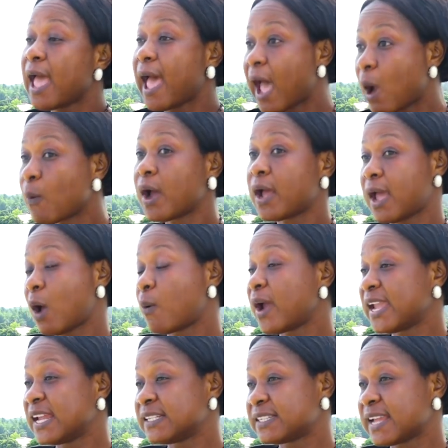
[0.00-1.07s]
our
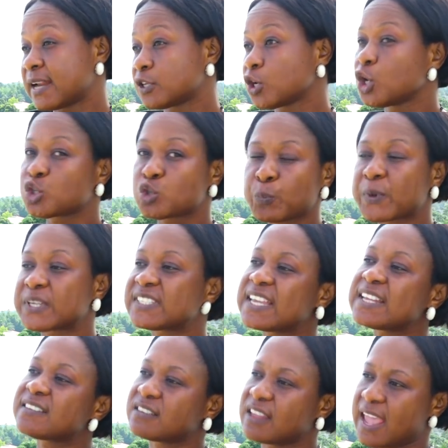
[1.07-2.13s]
intent
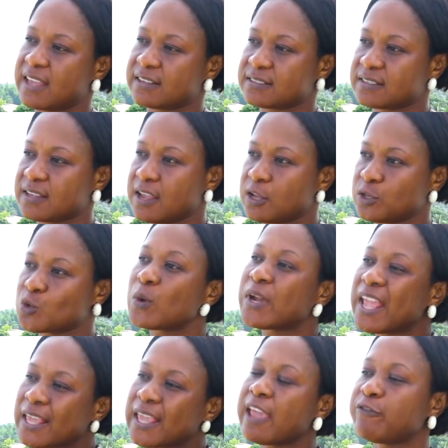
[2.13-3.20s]
supersedes theirs. So
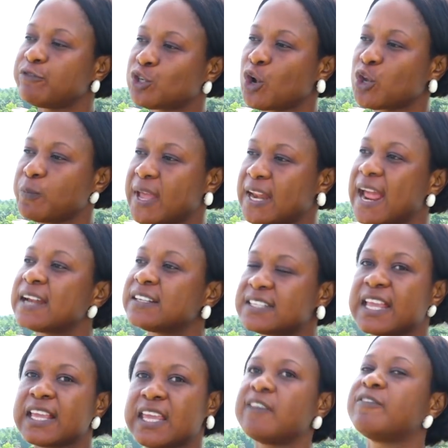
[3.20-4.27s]
they gave judgment and
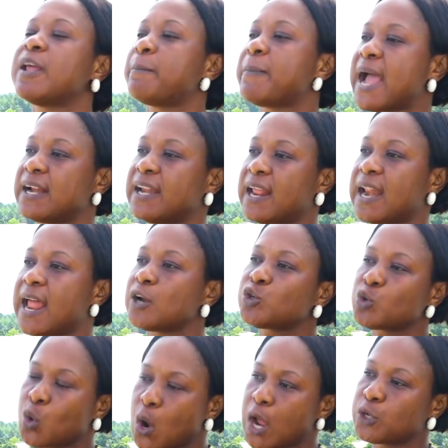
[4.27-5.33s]
say give them back their land
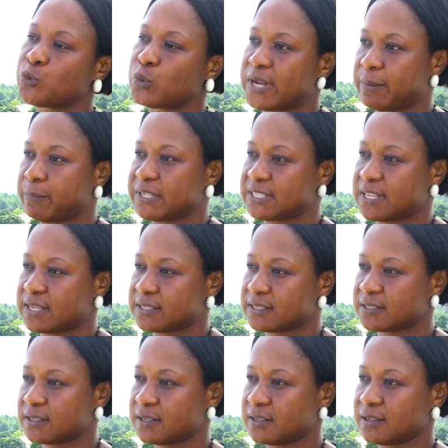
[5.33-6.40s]
to go and do their
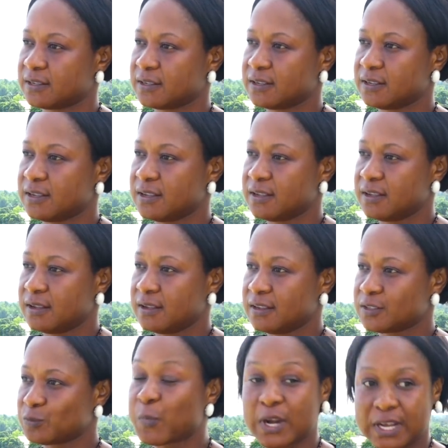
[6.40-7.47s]
business.
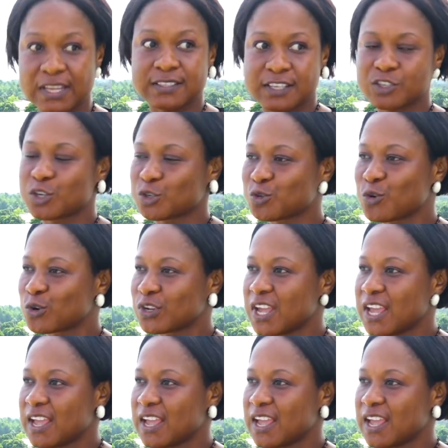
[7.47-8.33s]
But this is the truth.